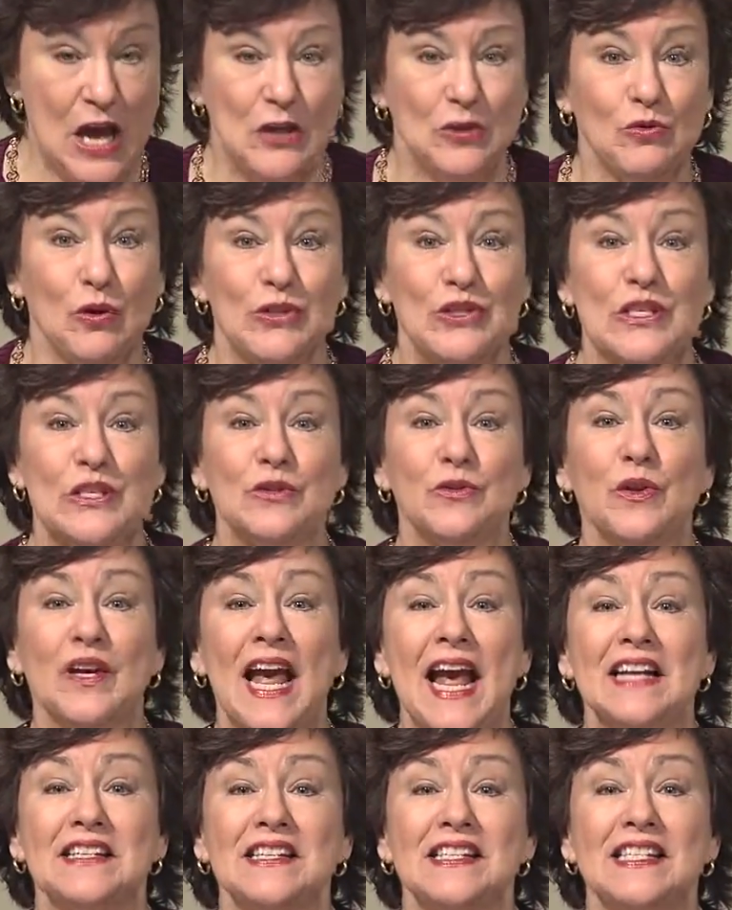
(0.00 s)
North Central
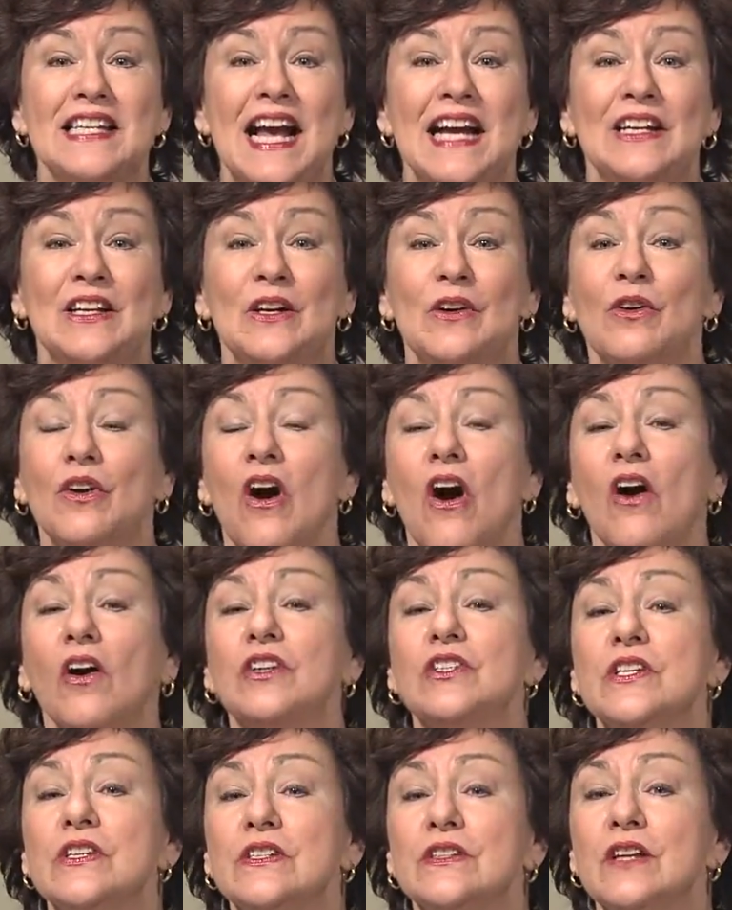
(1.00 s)
Kansas Technical
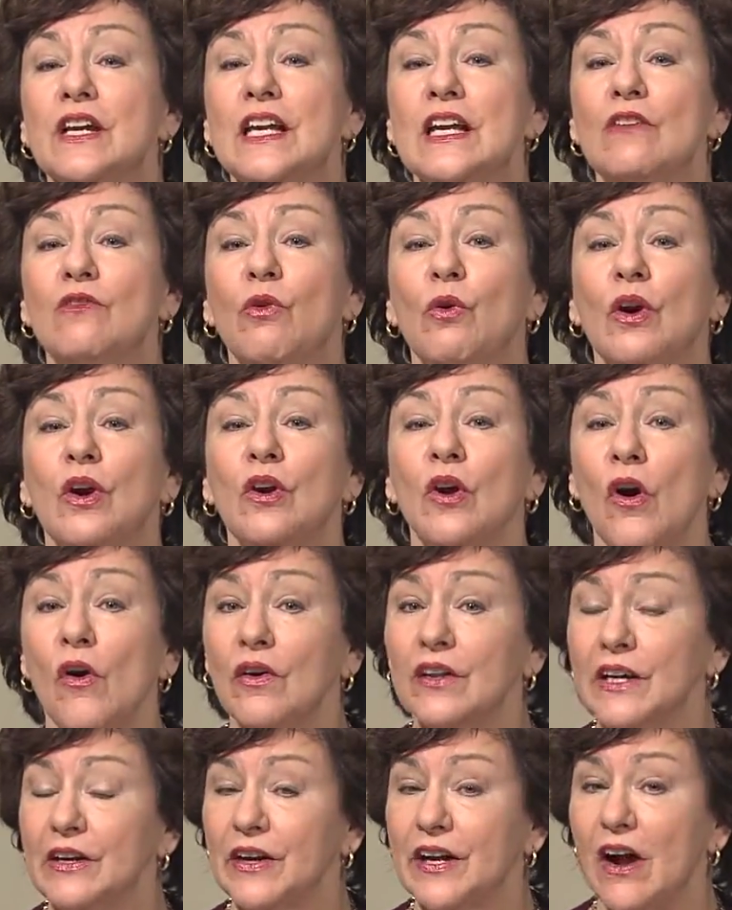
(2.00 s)
College is looking for a
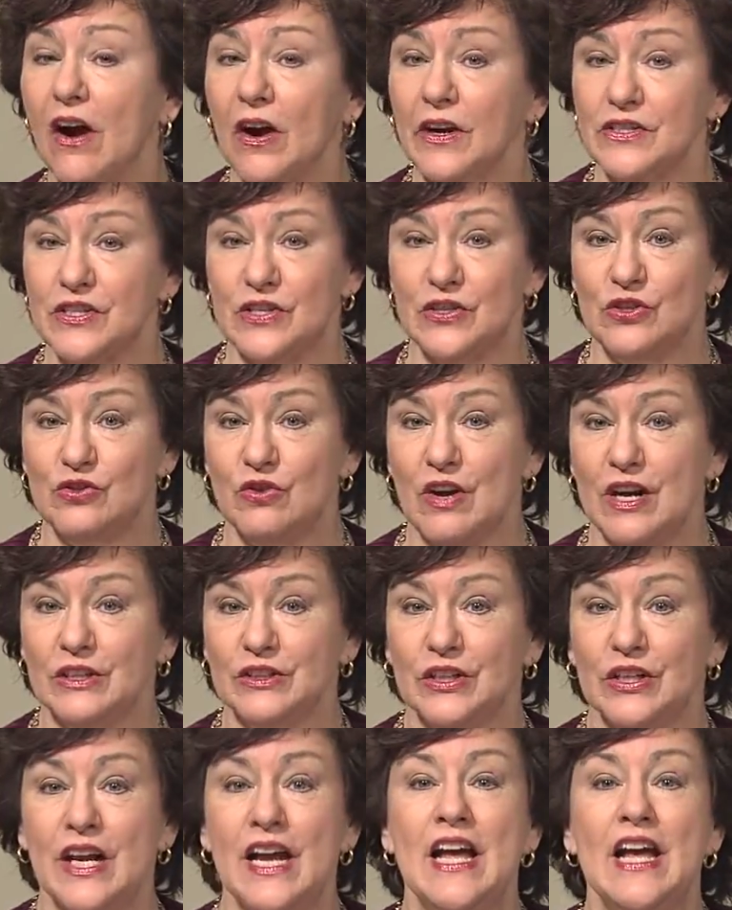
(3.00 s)
culinary arts
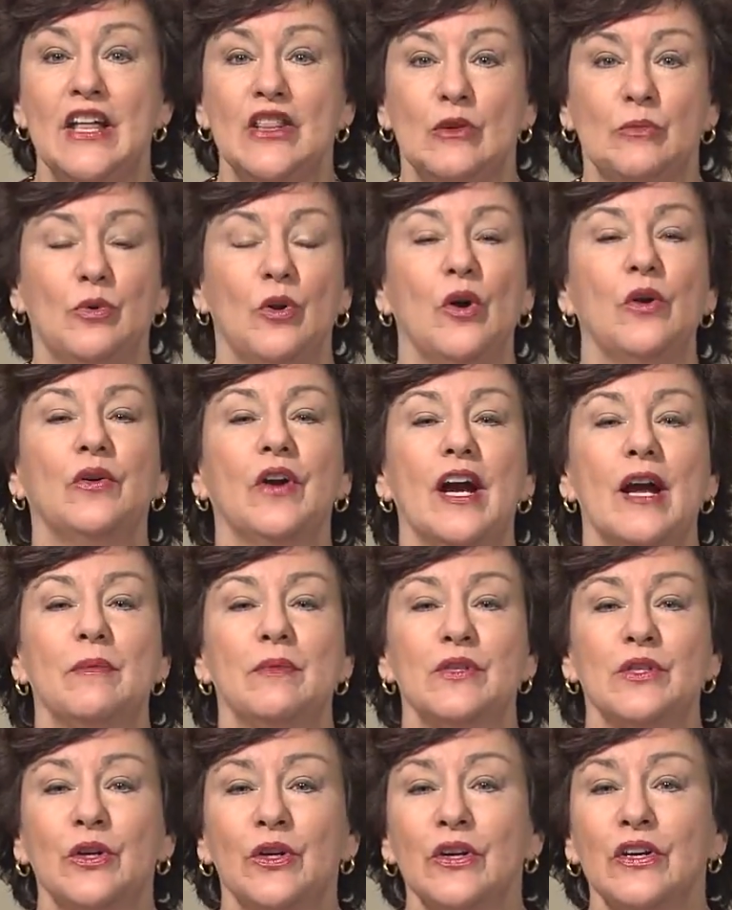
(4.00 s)
instructor. The program
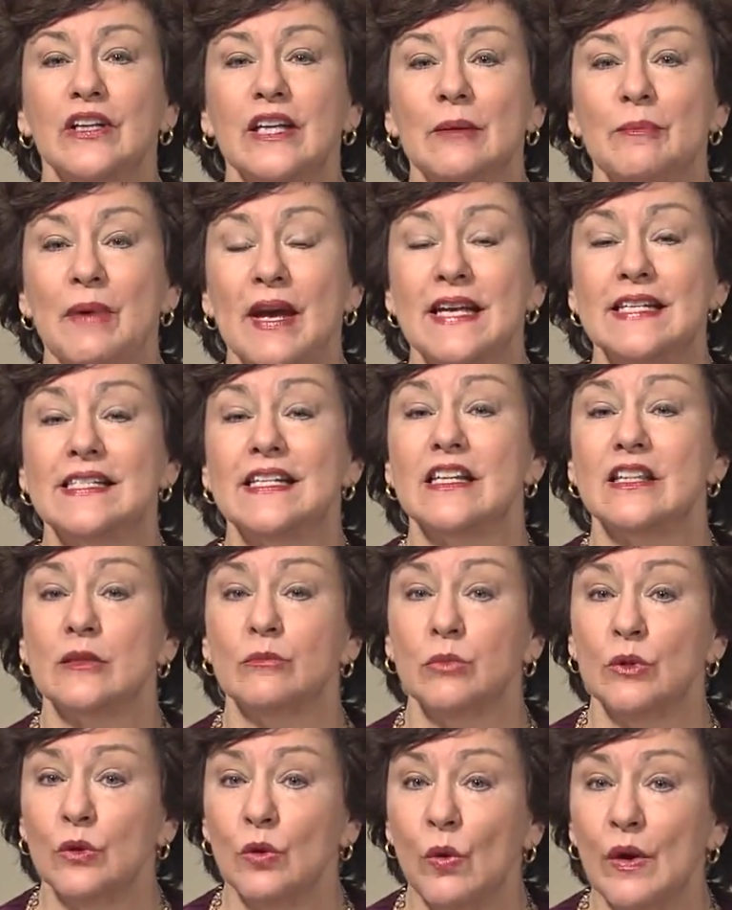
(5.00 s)
is currently based at the
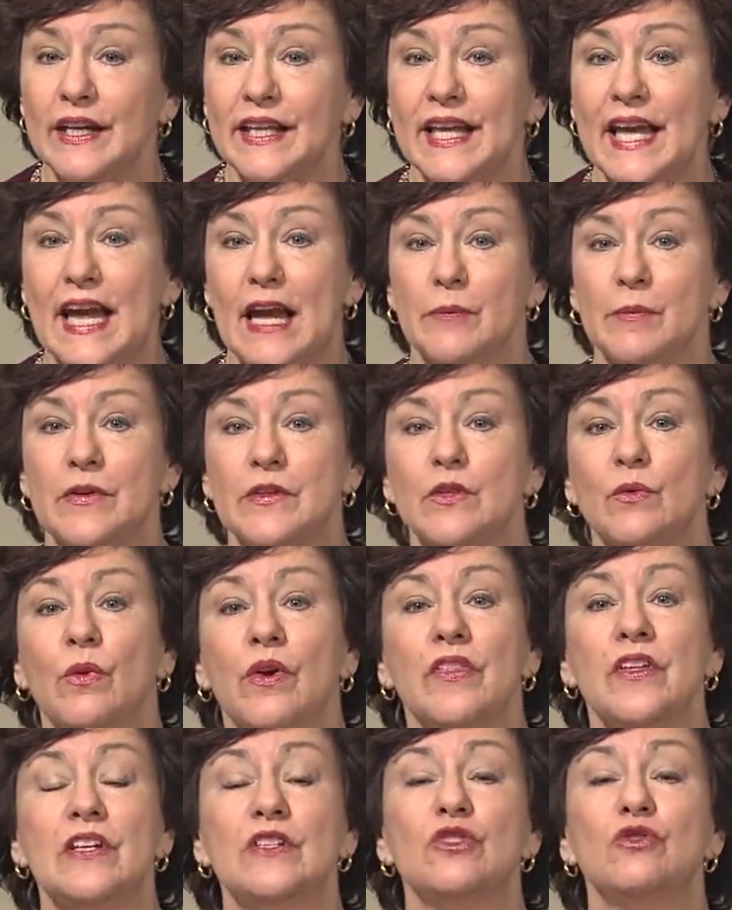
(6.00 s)
Beloit campus where
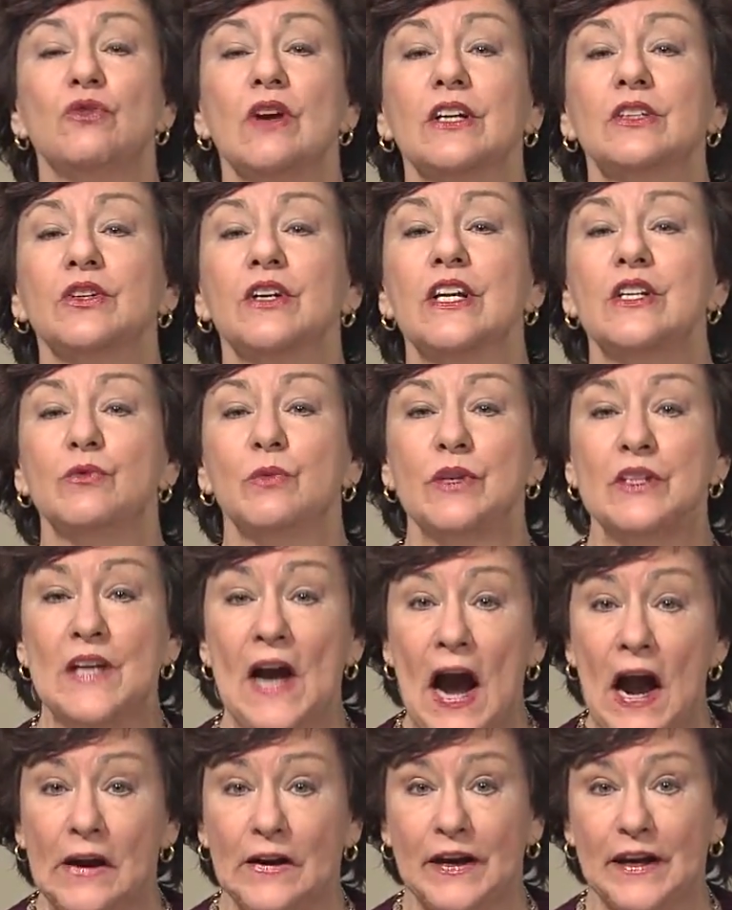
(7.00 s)
the instructor is
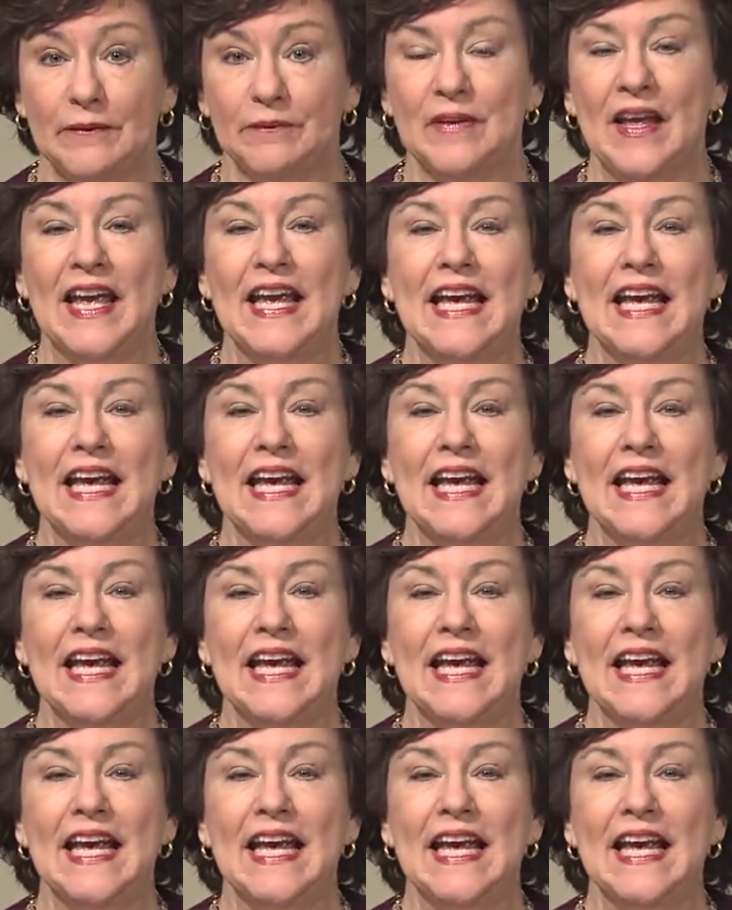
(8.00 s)
retiring.